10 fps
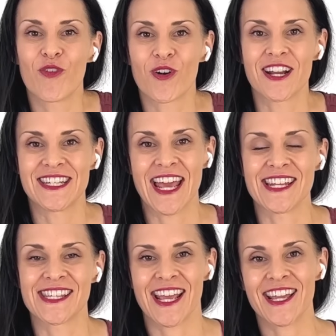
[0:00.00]
for
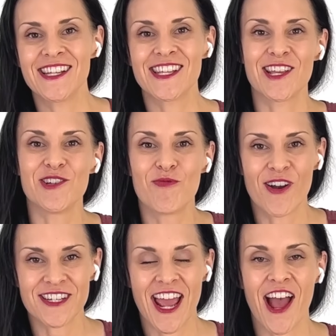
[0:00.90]
10 seconds. You
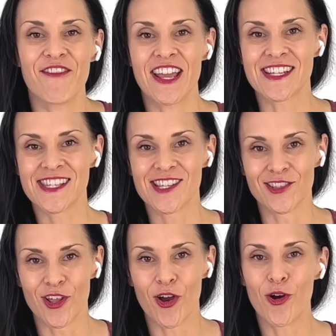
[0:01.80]
want to have a
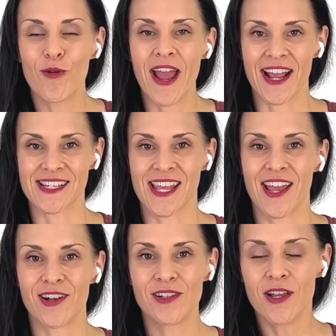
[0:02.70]
slow
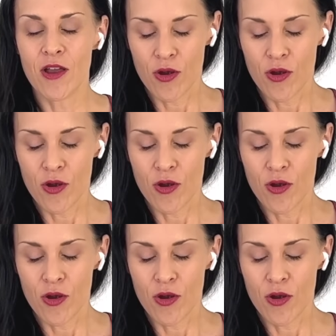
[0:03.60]
exhale